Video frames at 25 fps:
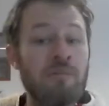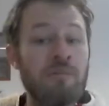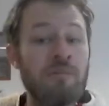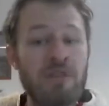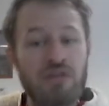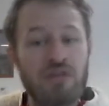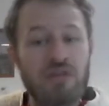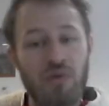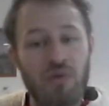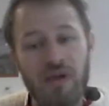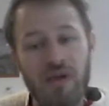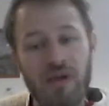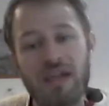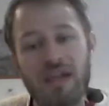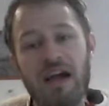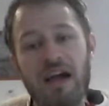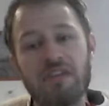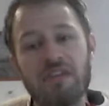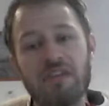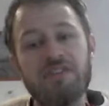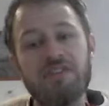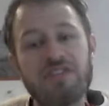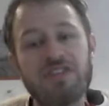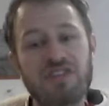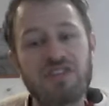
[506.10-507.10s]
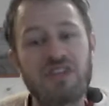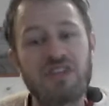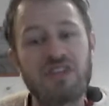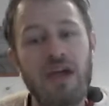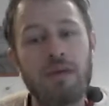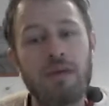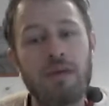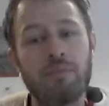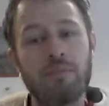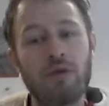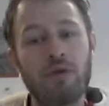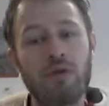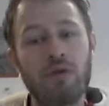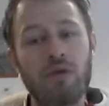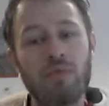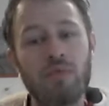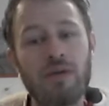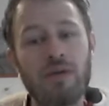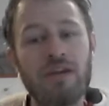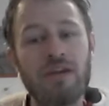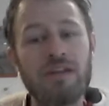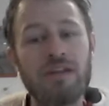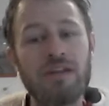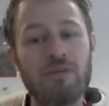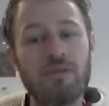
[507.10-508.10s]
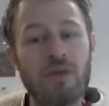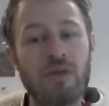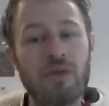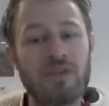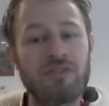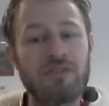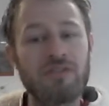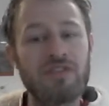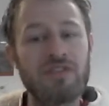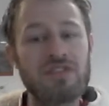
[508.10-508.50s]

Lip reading: So I can't visit them, but I really want to